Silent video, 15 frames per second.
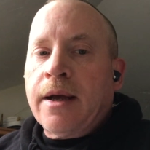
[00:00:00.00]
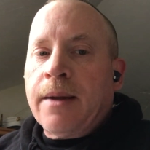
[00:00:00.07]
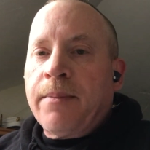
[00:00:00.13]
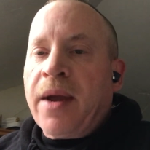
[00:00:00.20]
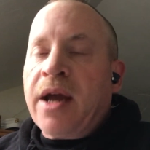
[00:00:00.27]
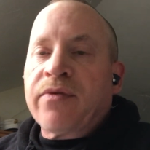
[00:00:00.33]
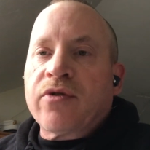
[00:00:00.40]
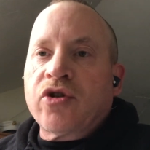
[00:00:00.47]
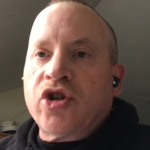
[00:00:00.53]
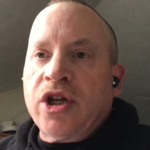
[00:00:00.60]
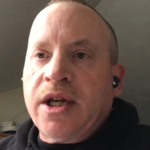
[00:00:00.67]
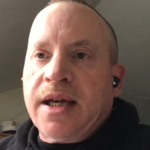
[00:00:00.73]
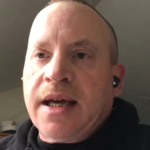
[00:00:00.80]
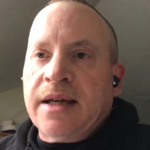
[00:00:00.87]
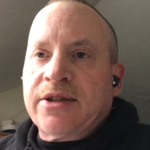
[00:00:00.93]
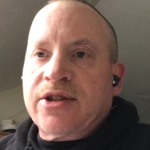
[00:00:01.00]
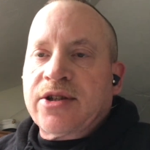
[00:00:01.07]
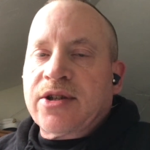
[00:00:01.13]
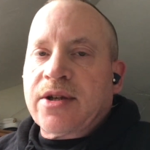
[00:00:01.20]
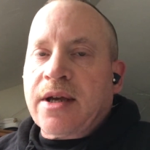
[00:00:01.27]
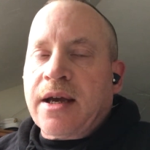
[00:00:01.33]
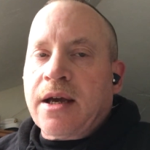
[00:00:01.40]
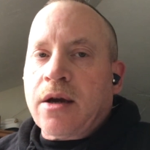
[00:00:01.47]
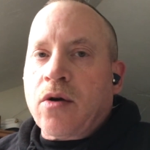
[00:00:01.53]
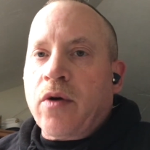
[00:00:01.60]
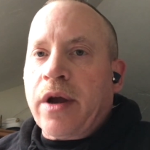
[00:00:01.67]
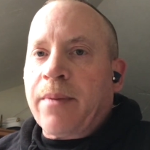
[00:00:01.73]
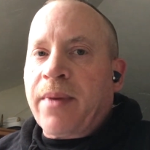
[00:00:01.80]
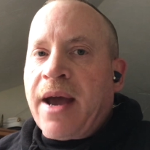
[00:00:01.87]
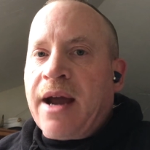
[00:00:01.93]
Panther G kits uh,
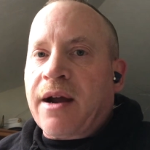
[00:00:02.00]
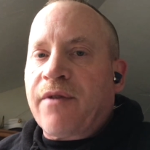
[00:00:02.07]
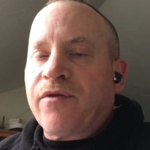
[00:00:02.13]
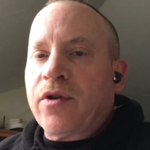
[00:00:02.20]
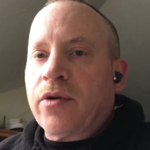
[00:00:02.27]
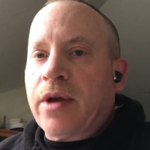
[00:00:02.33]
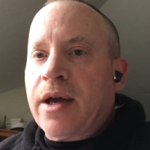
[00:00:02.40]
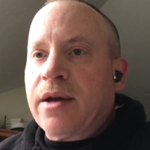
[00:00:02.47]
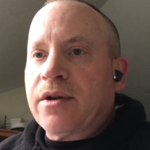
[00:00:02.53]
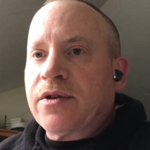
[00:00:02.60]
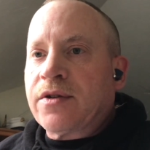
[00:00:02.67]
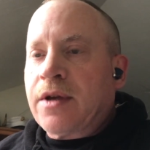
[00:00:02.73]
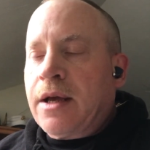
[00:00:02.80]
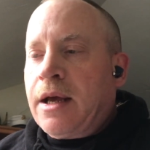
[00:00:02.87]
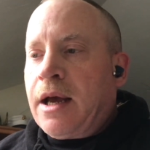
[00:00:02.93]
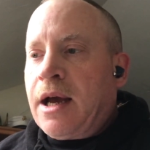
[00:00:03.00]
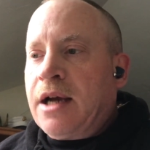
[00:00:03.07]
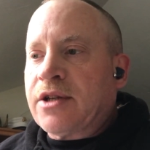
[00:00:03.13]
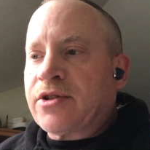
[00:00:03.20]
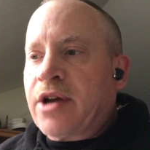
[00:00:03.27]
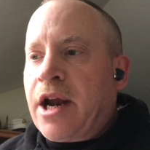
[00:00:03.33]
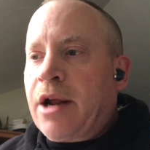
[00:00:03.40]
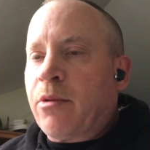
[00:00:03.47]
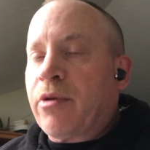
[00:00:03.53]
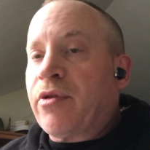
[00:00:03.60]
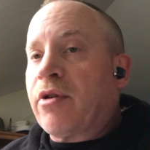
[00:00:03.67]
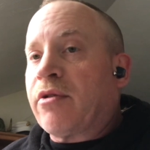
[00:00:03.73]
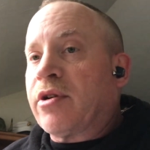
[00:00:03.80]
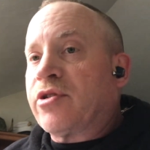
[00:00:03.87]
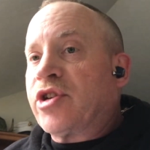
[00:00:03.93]
going back a few years, uh, starting with
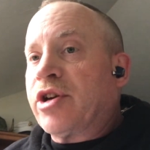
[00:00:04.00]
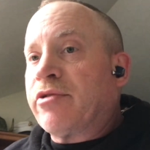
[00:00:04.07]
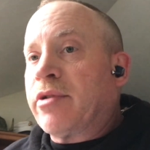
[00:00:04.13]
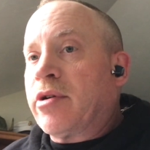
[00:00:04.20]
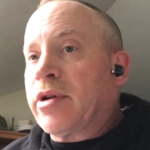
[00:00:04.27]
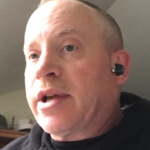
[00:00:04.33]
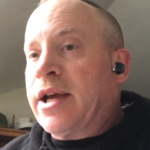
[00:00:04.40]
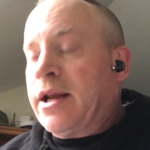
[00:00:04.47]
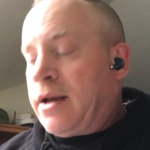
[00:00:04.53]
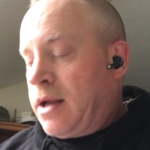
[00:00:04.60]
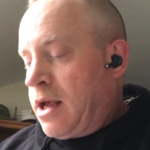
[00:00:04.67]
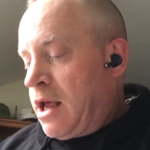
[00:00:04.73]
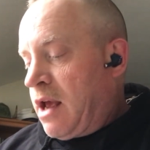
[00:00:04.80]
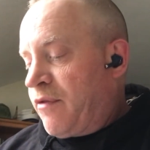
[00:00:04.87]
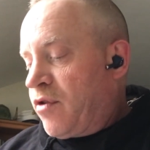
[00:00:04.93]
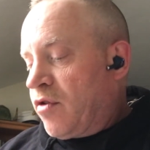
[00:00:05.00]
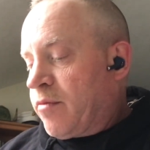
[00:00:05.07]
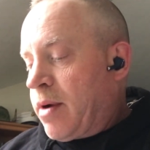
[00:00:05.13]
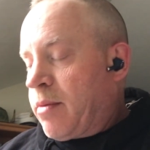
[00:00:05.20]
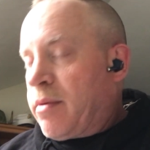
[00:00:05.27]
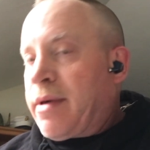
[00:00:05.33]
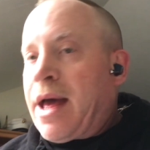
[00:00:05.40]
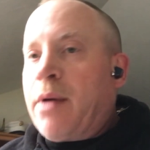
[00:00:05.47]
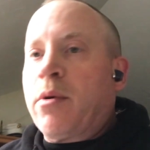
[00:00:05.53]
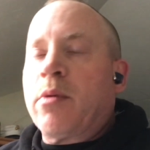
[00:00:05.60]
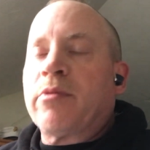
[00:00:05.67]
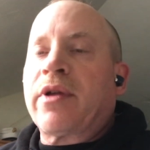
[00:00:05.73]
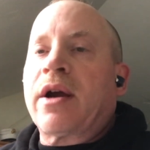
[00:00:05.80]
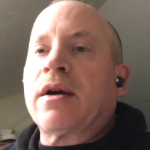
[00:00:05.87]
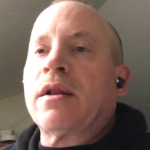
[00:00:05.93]
their interior kit, if you remember that one
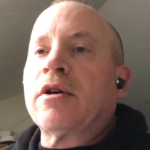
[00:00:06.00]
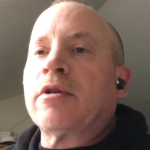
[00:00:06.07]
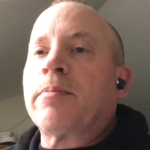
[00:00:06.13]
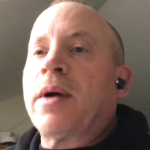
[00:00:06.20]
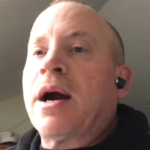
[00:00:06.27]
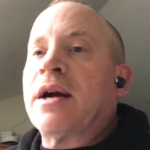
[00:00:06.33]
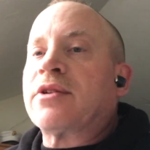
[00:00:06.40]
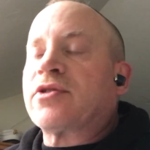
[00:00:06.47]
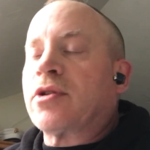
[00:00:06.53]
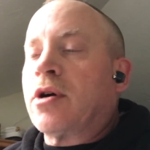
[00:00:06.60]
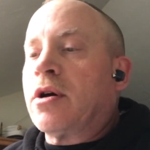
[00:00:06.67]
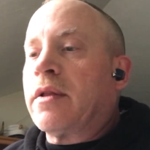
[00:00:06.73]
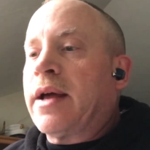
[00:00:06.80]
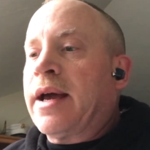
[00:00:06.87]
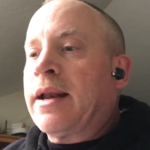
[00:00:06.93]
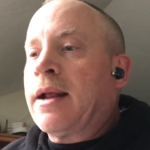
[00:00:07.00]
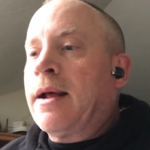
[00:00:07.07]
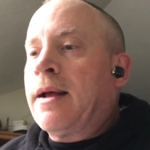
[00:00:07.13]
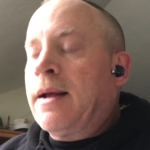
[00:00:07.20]
with the clear parts and all that.